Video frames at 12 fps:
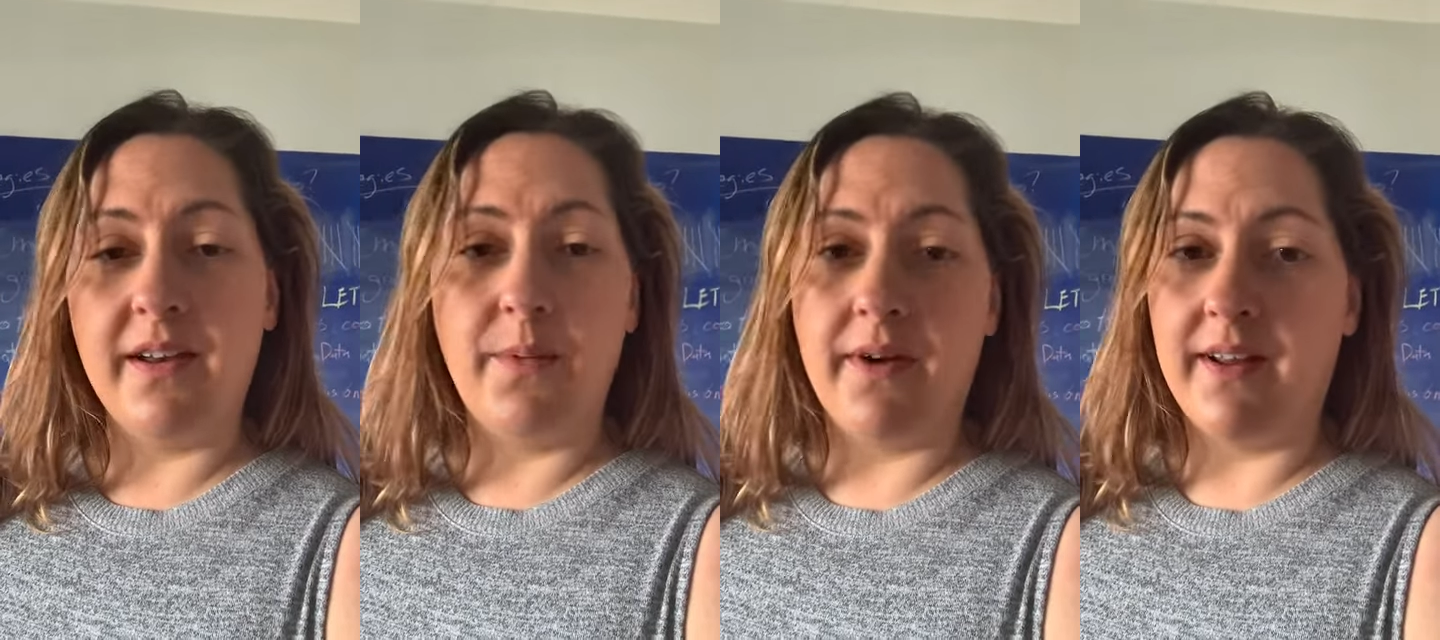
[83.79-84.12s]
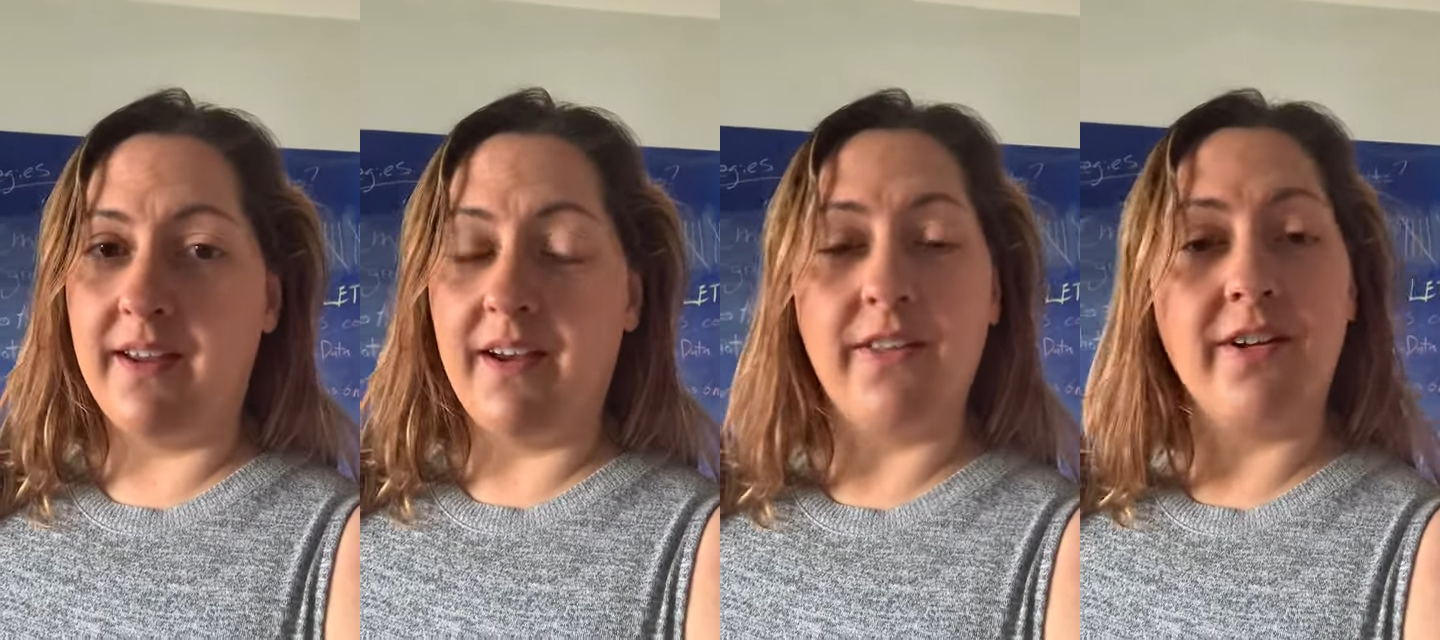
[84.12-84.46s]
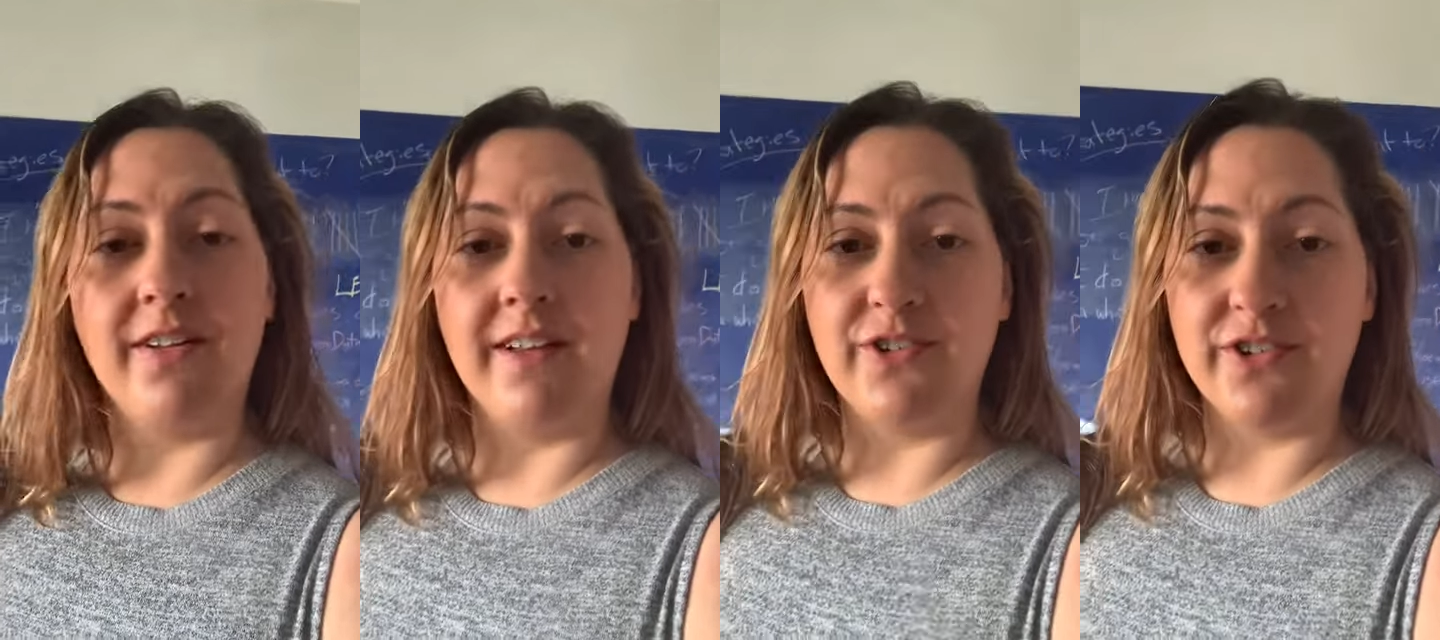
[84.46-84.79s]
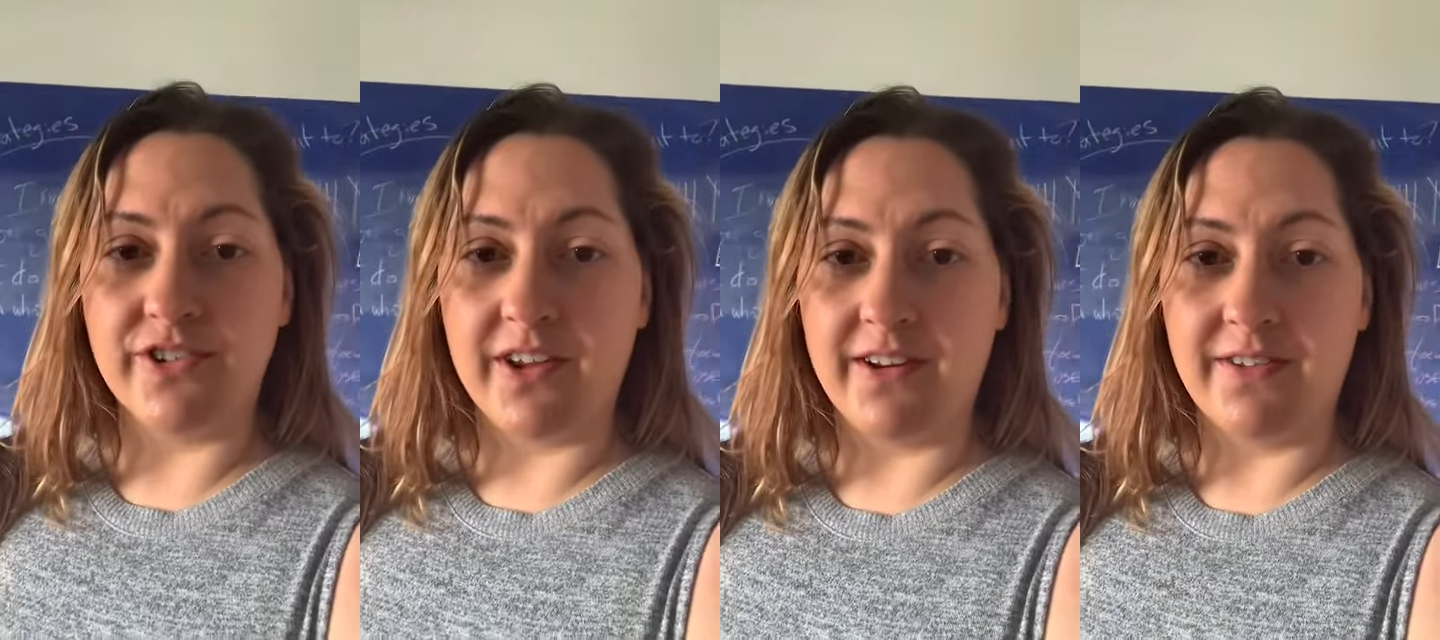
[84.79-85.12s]
many other
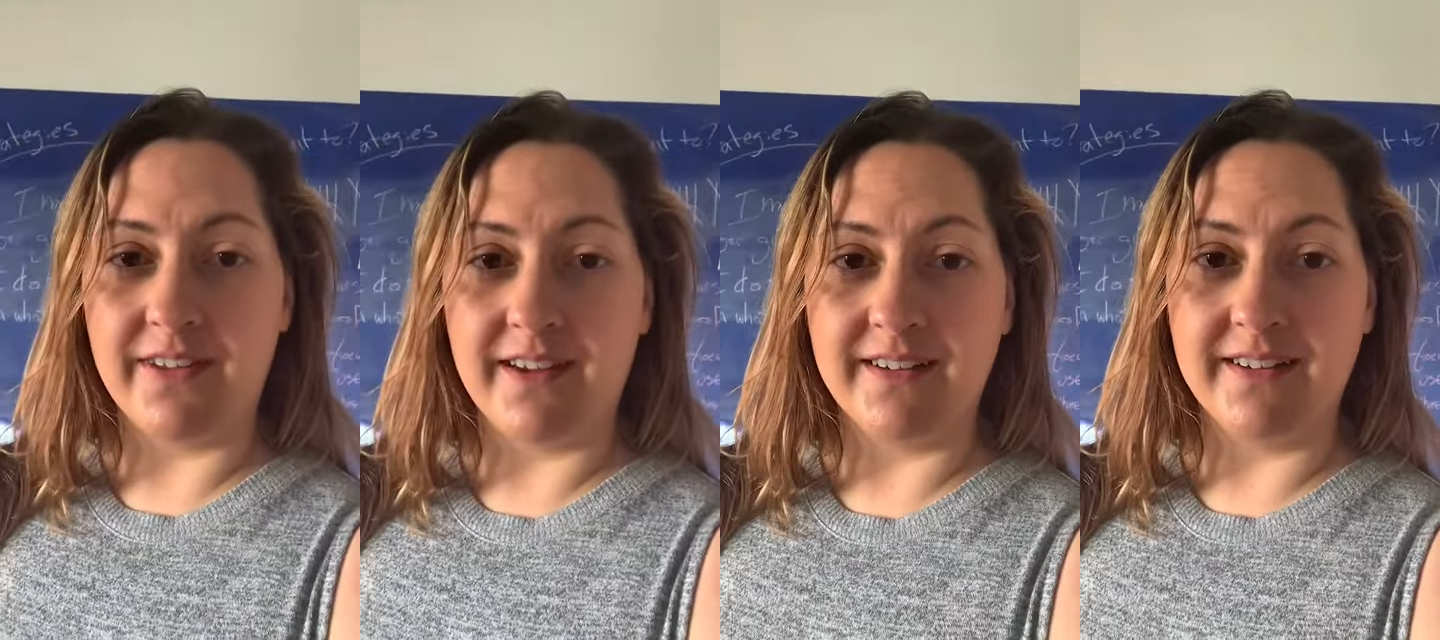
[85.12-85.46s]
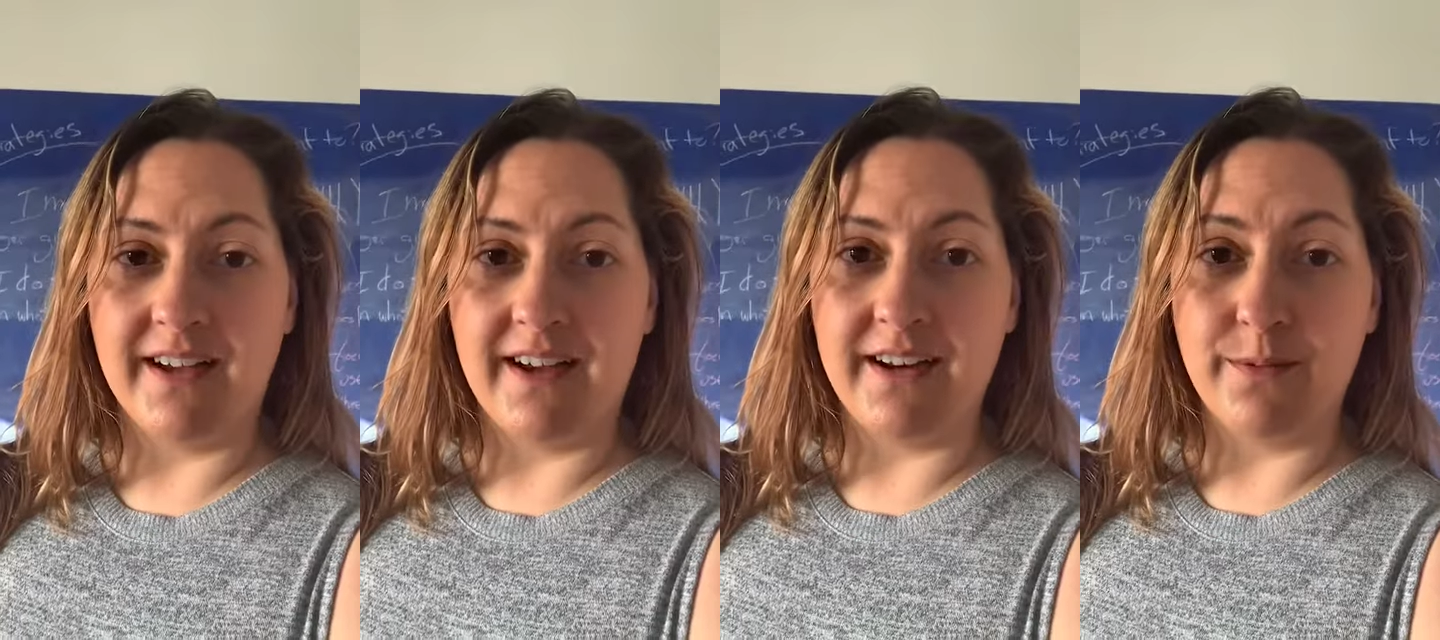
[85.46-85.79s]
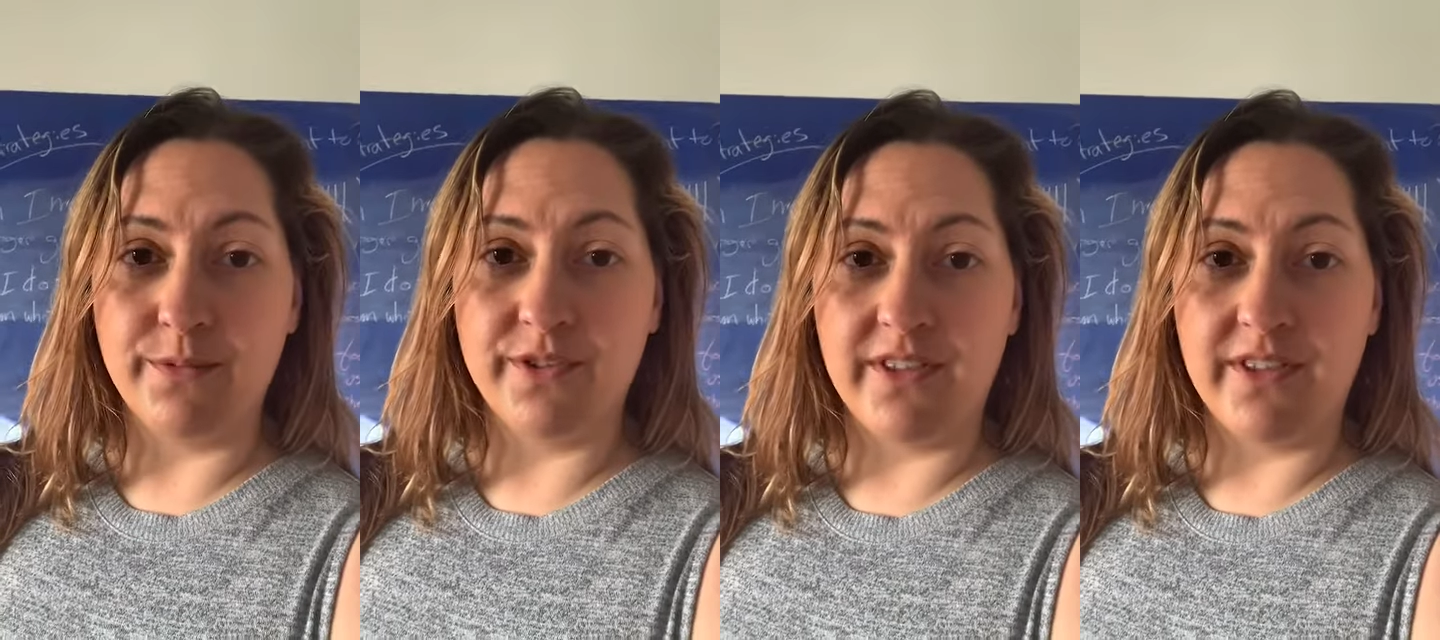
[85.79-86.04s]
legislative items